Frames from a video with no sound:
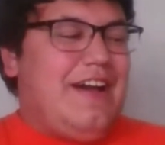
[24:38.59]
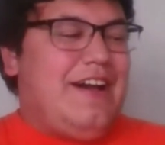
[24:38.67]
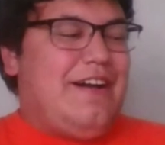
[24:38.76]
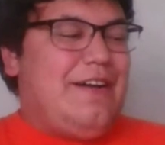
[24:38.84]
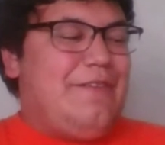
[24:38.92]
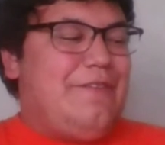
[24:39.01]

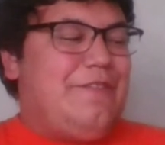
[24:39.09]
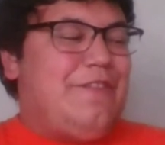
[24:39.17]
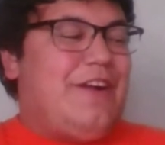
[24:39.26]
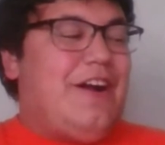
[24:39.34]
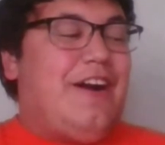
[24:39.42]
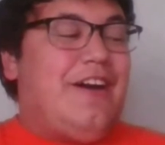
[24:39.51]

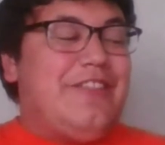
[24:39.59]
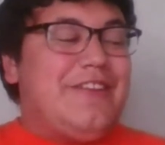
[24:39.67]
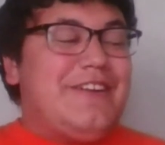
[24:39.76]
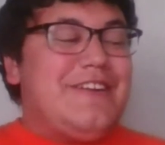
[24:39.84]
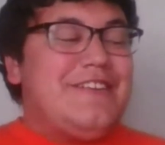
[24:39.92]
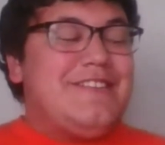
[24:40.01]
For
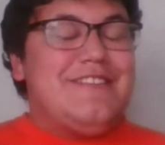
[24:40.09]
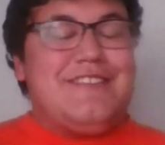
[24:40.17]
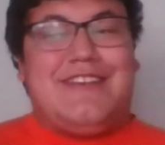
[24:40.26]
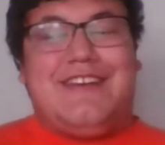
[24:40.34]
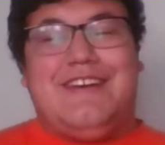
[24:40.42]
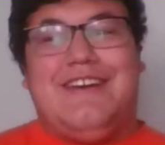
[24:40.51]

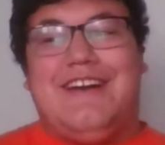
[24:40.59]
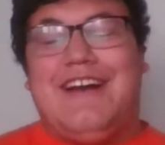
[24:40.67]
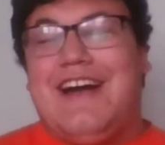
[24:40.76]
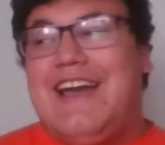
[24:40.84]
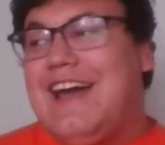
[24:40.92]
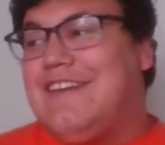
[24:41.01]
authors,
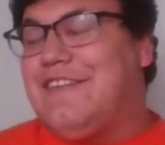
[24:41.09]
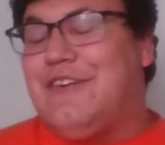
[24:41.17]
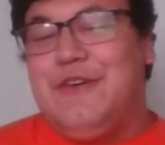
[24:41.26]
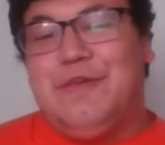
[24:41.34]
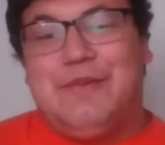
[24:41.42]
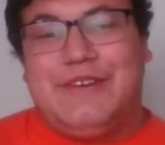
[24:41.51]
I have a
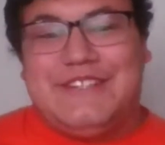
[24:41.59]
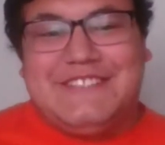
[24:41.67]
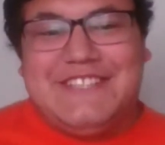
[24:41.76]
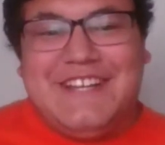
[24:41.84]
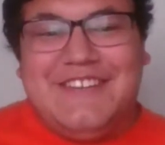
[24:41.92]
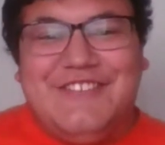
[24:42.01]
whole
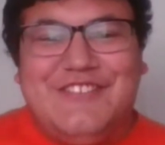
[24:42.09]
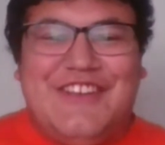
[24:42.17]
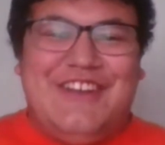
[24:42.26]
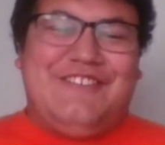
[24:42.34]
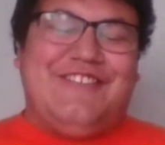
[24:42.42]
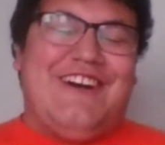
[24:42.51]
bookshelf
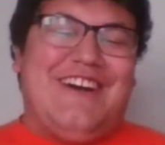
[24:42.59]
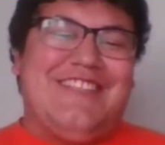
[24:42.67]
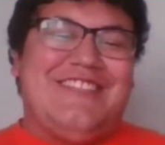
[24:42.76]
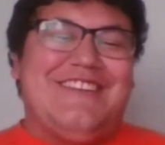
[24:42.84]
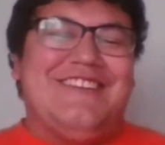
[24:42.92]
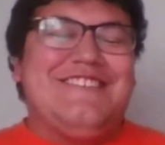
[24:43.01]
of
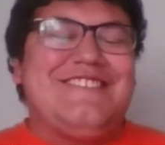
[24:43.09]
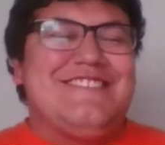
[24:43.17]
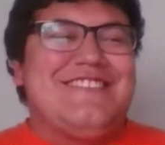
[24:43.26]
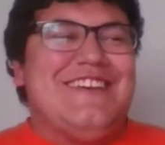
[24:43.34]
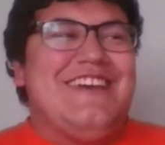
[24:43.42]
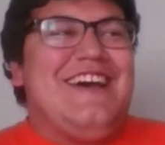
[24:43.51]
authors
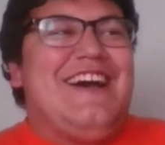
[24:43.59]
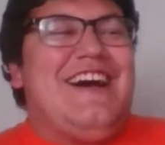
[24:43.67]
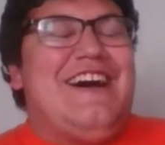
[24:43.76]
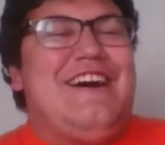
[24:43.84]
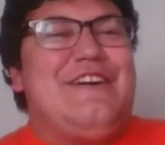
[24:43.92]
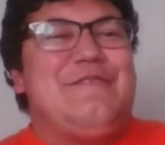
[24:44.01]

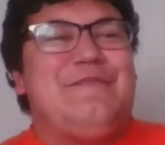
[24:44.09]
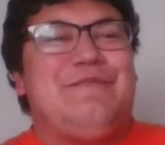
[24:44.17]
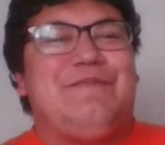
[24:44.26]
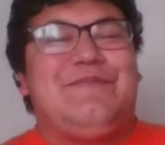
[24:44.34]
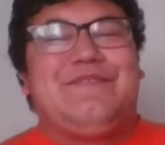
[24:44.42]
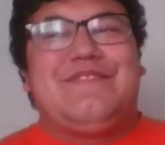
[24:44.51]

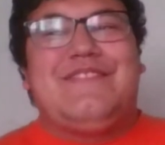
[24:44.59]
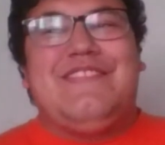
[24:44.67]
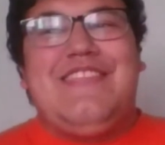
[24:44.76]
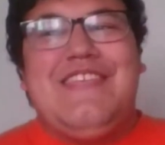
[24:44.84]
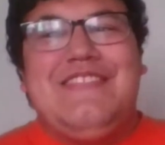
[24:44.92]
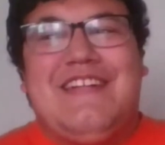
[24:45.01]

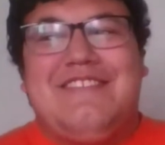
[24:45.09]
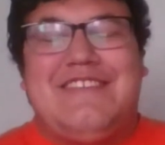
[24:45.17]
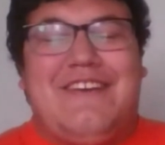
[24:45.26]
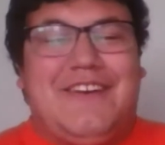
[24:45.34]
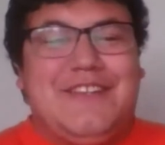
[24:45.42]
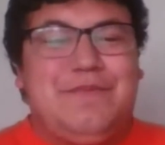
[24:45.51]
that's
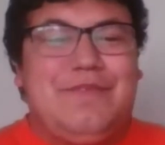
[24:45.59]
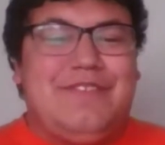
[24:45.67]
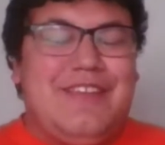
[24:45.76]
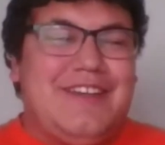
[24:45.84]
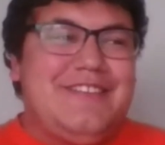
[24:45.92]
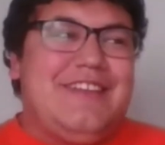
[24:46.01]
now
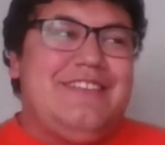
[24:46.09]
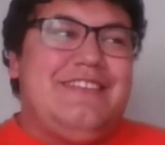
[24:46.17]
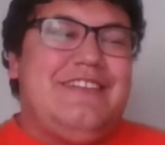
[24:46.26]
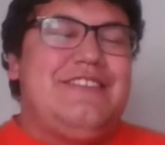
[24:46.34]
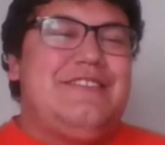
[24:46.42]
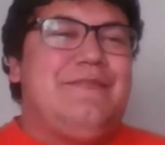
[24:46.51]

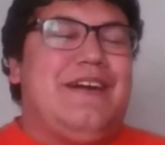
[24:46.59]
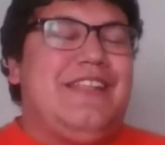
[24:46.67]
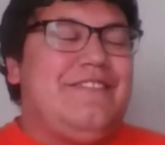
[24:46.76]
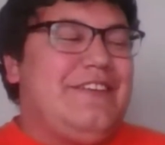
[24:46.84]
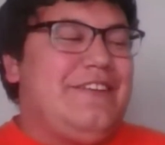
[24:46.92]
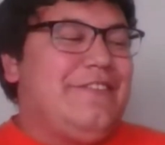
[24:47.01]
extended into my
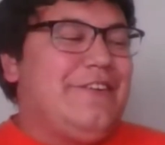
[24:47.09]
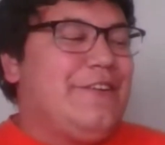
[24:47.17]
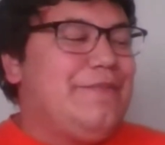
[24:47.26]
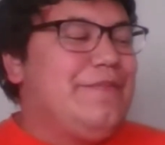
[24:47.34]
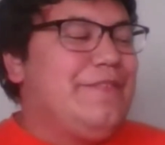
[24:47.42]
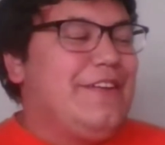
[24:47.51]
living
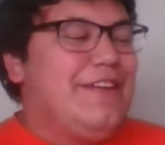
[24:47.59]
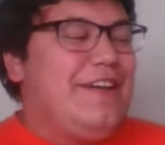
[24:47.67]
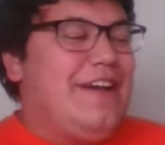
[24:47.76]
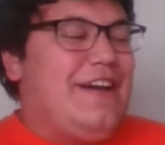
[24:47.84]
room.